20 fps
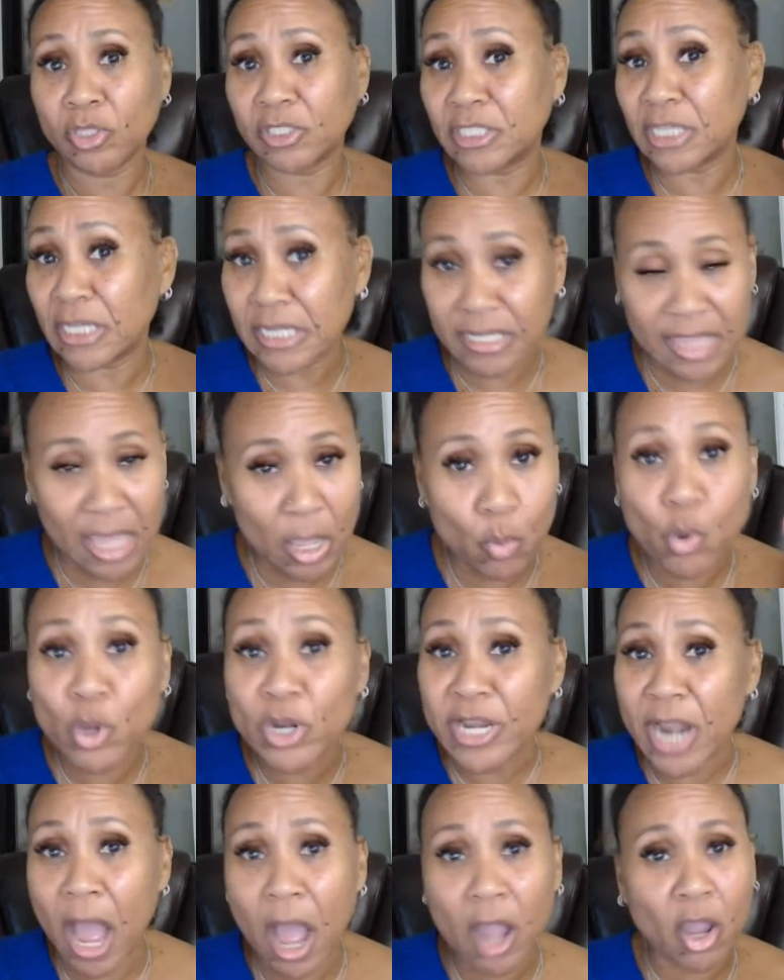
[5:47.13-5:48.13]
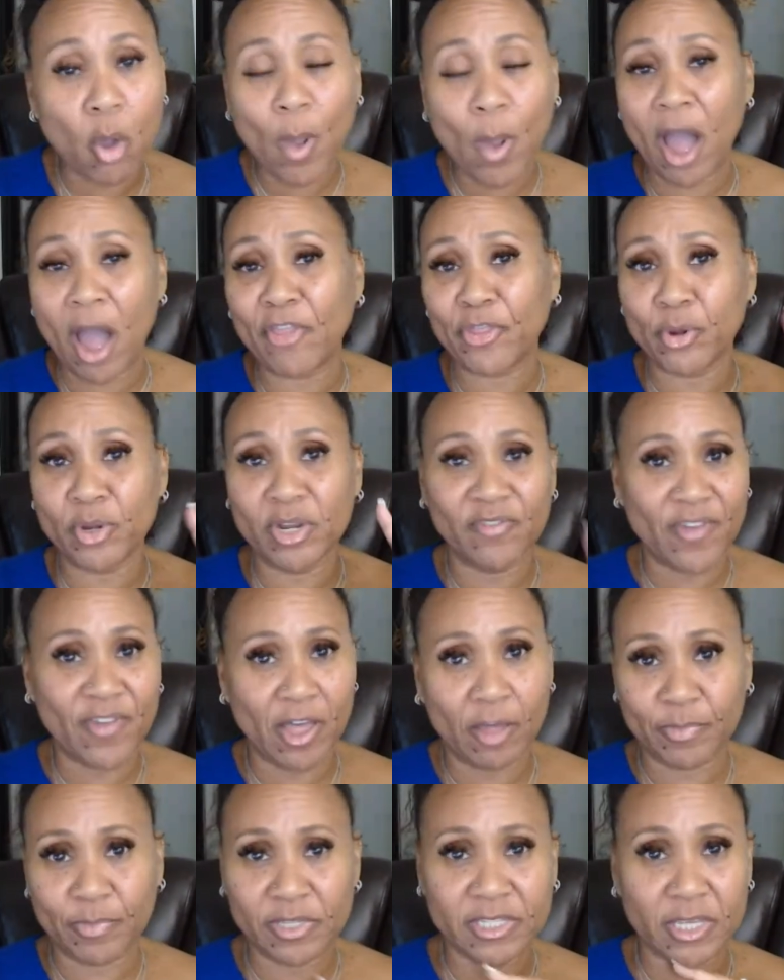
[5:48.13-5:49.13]
would not go out there and
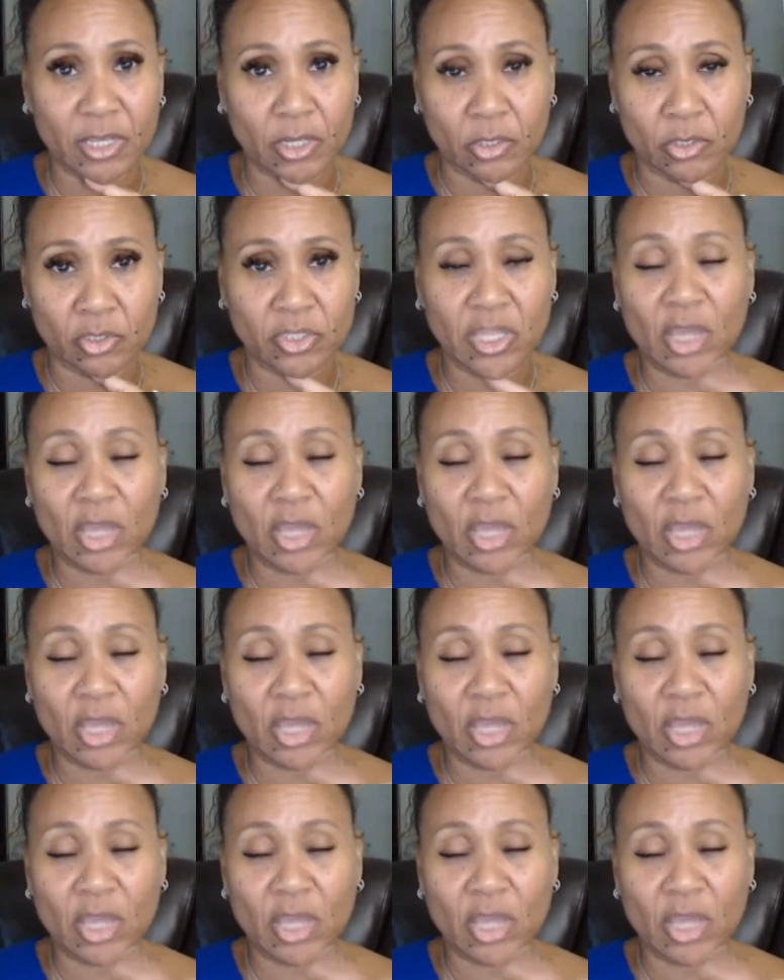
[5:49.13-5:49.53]
develop the skills.